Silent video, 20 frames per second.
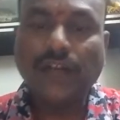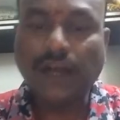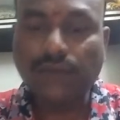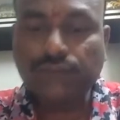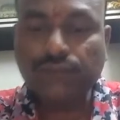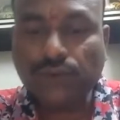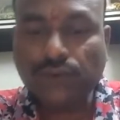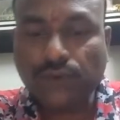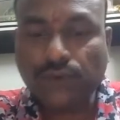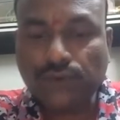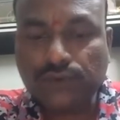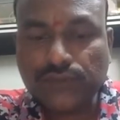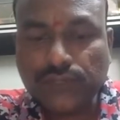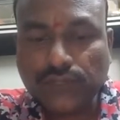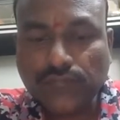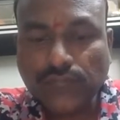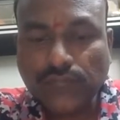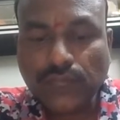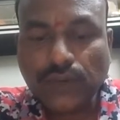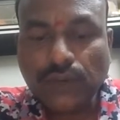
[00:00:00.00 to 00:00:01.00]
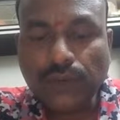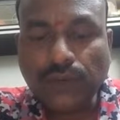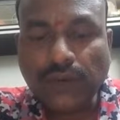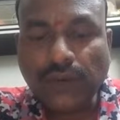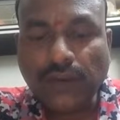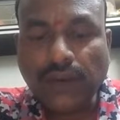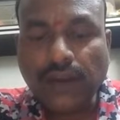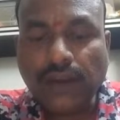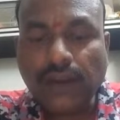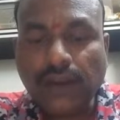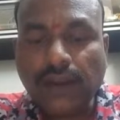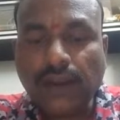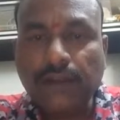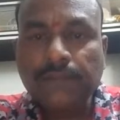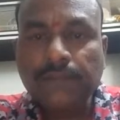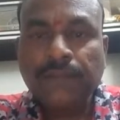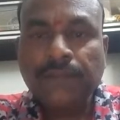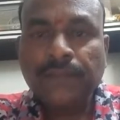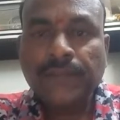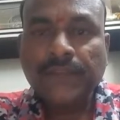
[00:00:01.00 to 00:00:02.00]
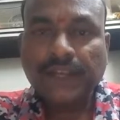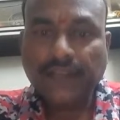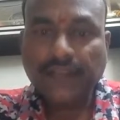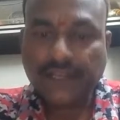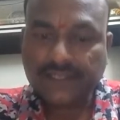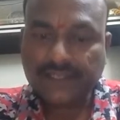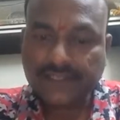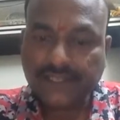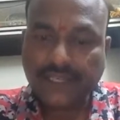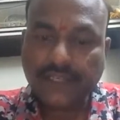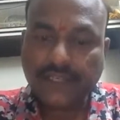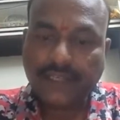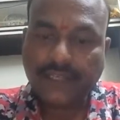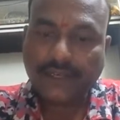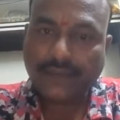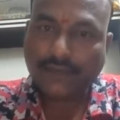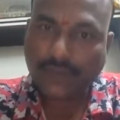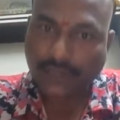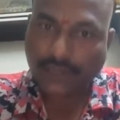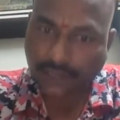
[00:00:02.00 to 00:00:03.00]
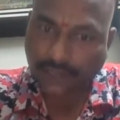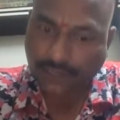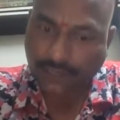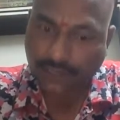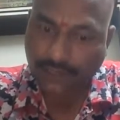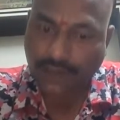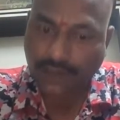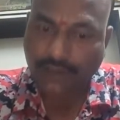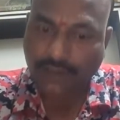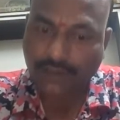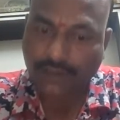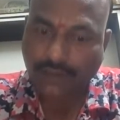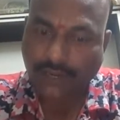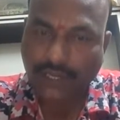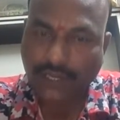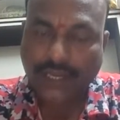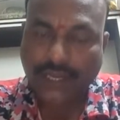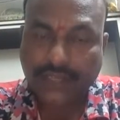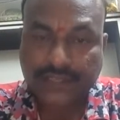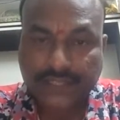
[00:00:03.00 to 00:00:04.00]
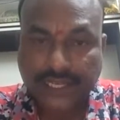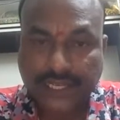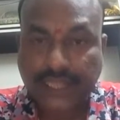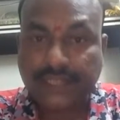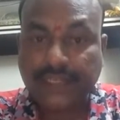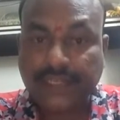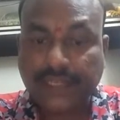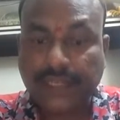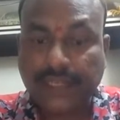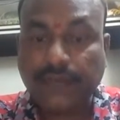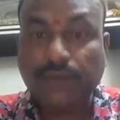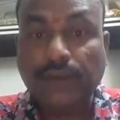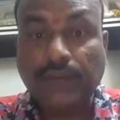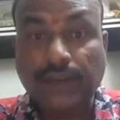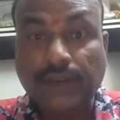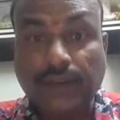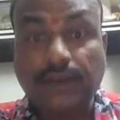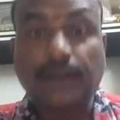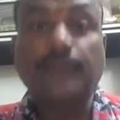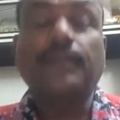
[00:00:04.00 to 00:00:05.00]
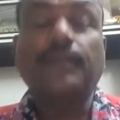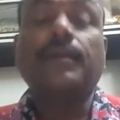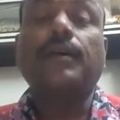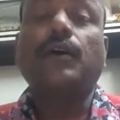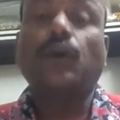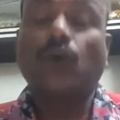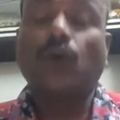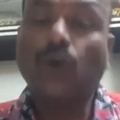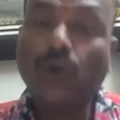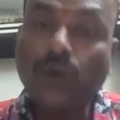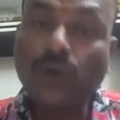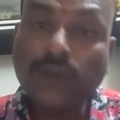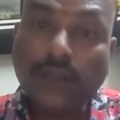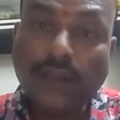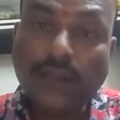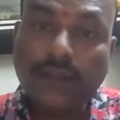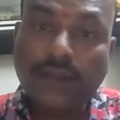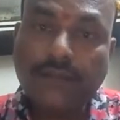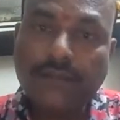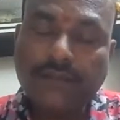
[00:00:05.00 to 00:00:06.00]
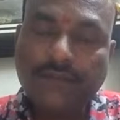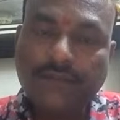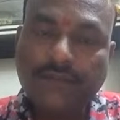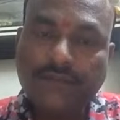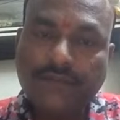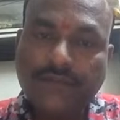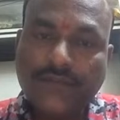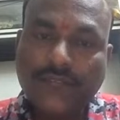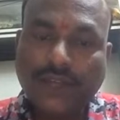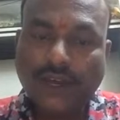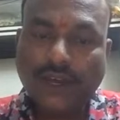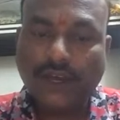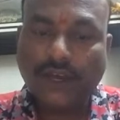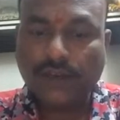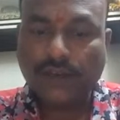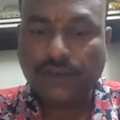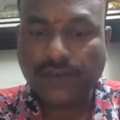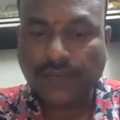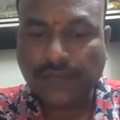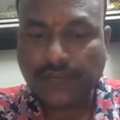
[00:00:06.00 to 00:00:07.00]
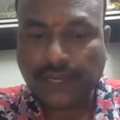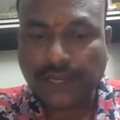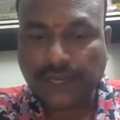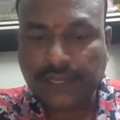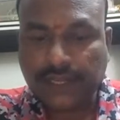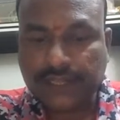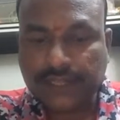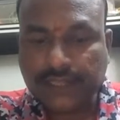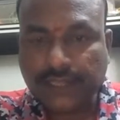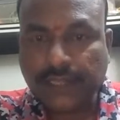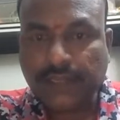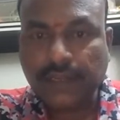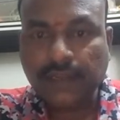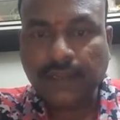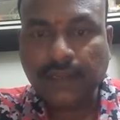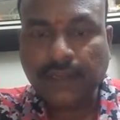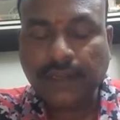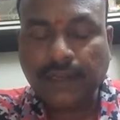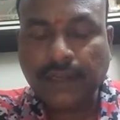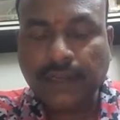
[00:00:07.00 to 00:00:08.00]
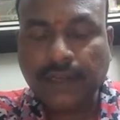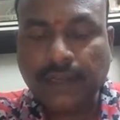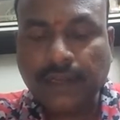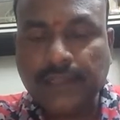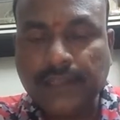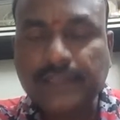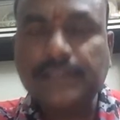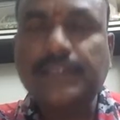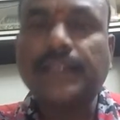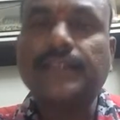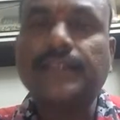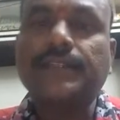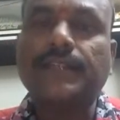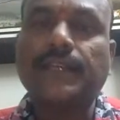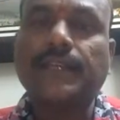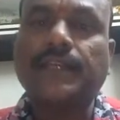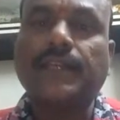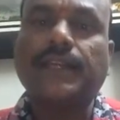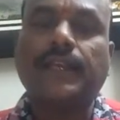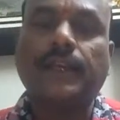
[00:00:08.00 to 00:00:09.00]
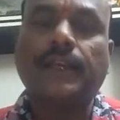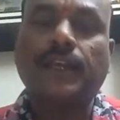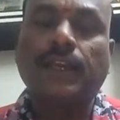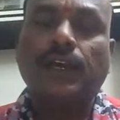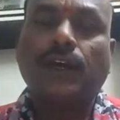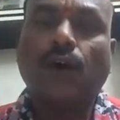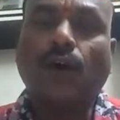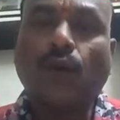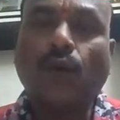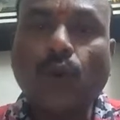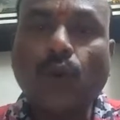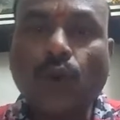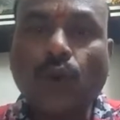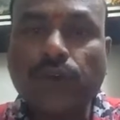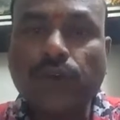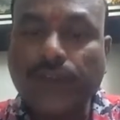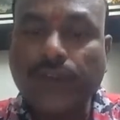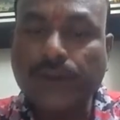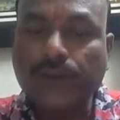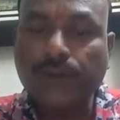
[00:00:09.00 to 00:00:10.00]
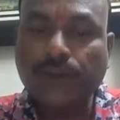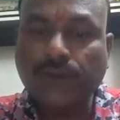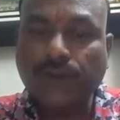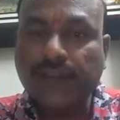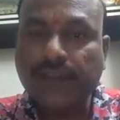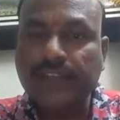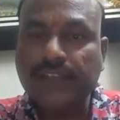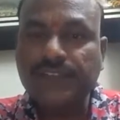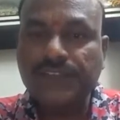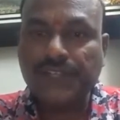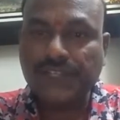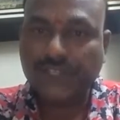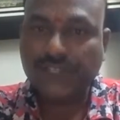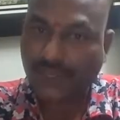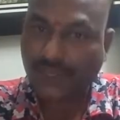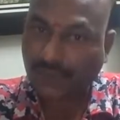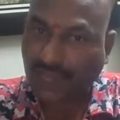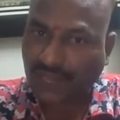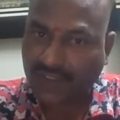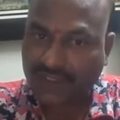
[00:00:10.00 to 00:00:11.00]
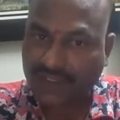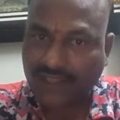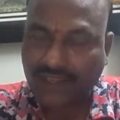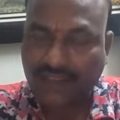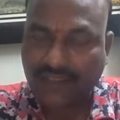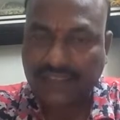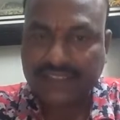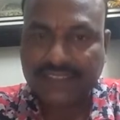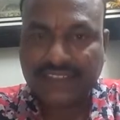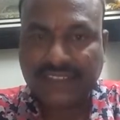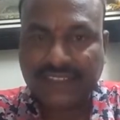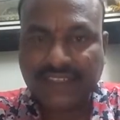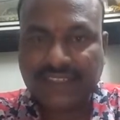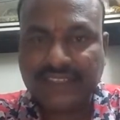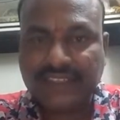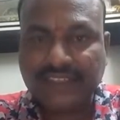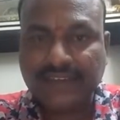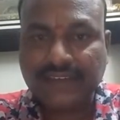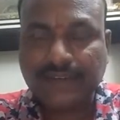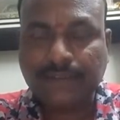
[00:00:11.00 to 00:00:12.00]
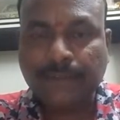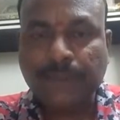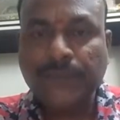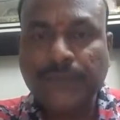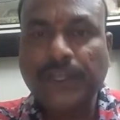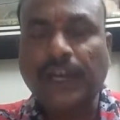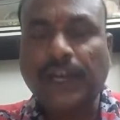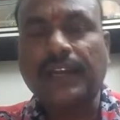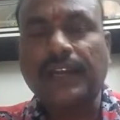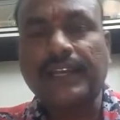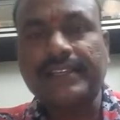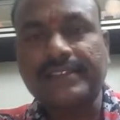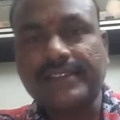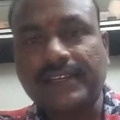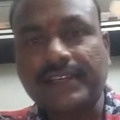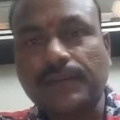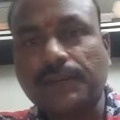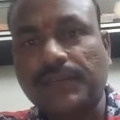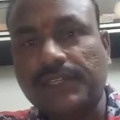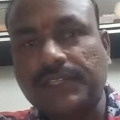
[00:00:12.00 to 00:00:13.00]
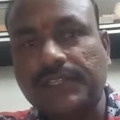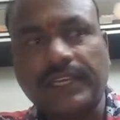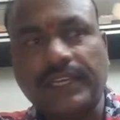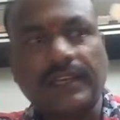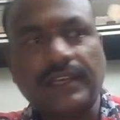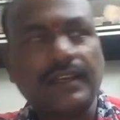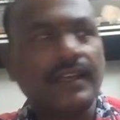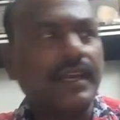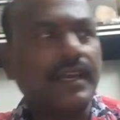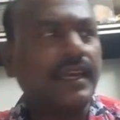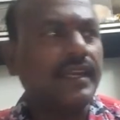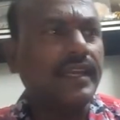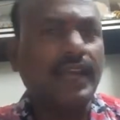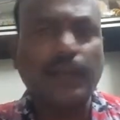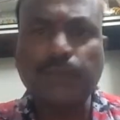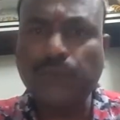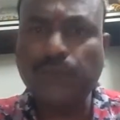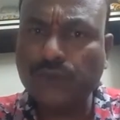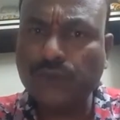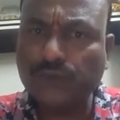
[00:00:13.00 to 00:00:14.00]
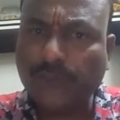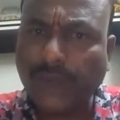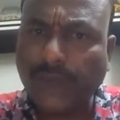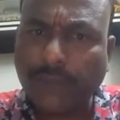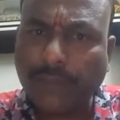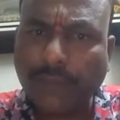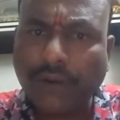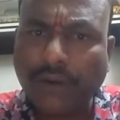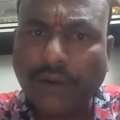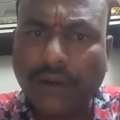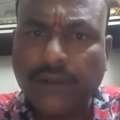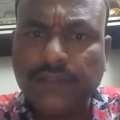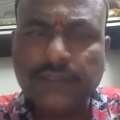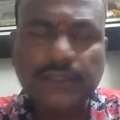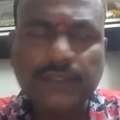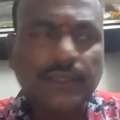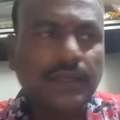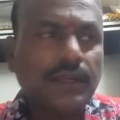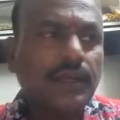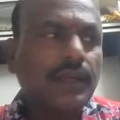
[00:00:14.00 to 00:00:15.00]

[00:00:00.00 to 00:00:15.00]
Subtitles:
Of course, you are you are constructing a one hotel, or you are constructing a roadway to one destination to another destination, or establishing any amusement parks